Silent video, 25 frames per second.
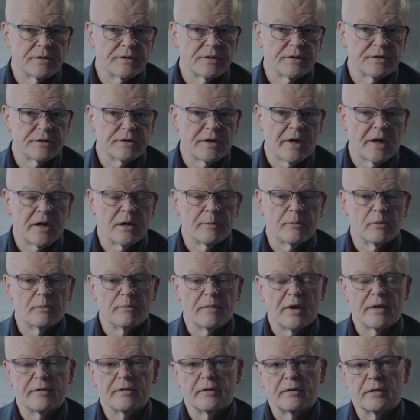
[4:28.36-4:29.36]
sustainable
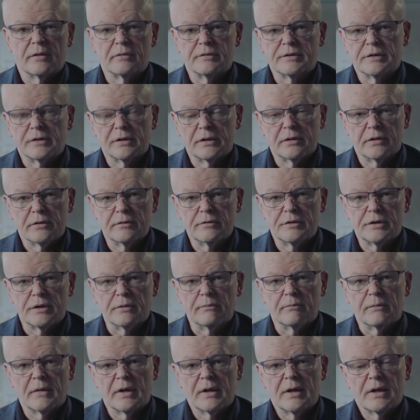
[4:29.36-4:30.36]
methanol
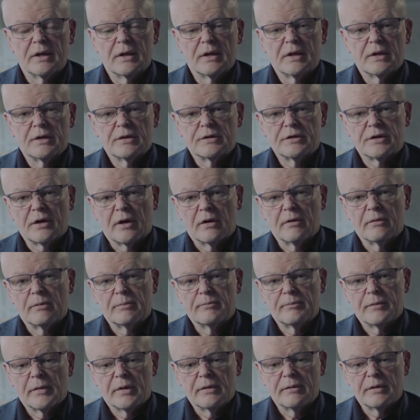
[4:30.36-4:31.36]
solution. So,
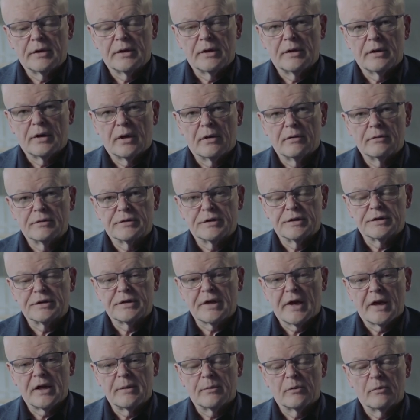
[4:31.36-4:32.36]
you know,
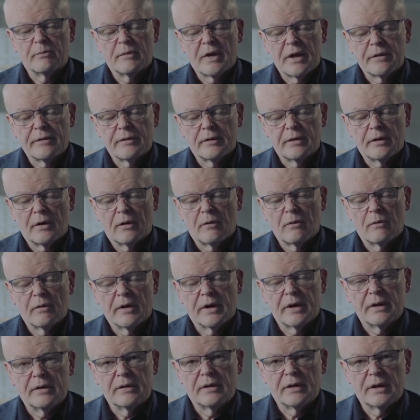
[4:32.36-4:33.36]
sustainable methanol
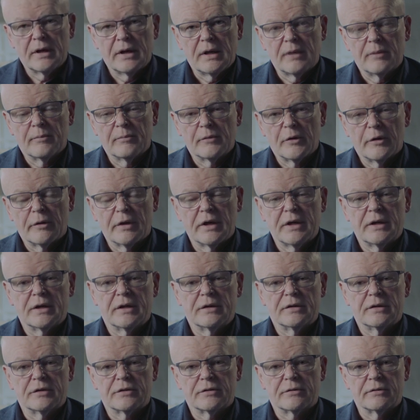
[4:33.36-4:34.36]
in the marine
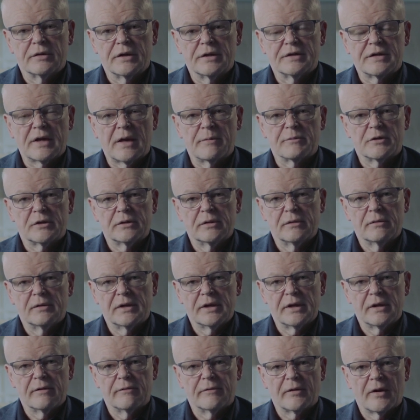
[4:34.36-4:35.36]
industry is
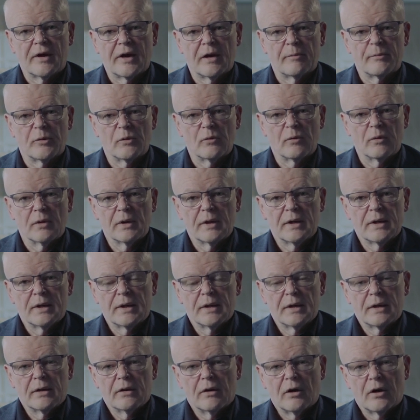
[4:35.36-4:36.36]
absolutely a viable
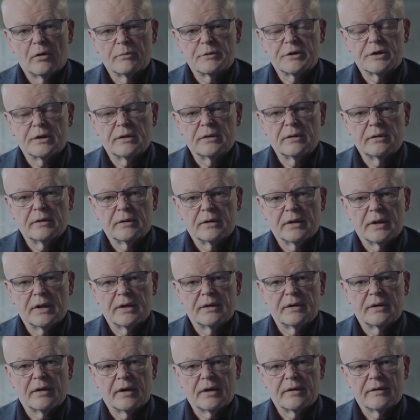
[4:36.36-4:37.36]
option,
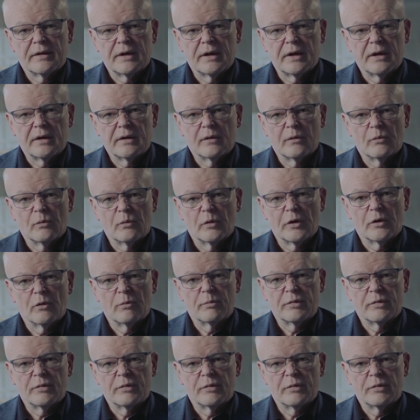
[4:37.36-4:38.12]
and I think will